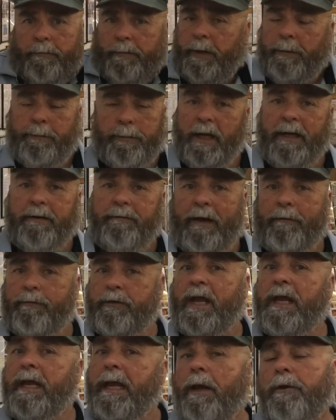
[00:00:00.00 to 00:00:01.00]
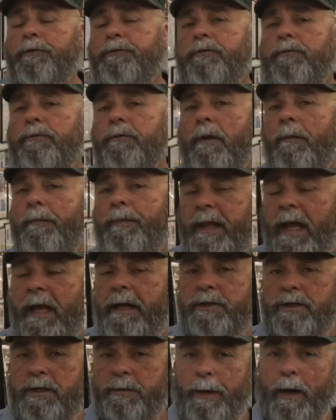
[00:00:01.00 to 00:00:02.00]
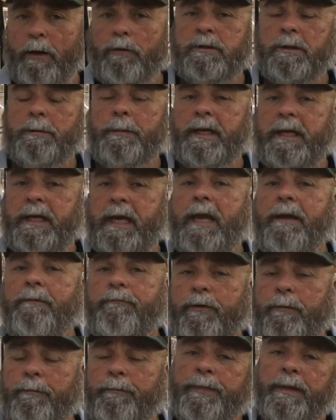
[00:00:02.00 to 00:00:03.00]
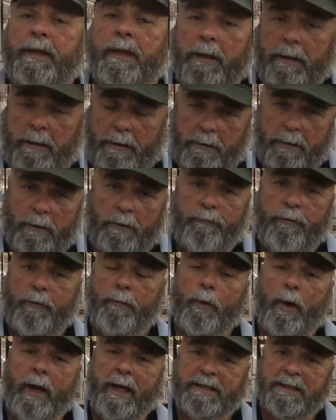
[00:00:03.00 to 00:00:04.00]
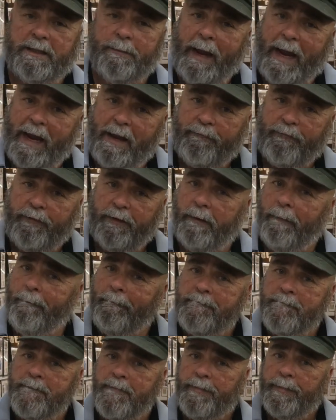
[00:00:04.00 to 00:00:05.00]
He believed everything else that supposedly came from Ransom Hatfield.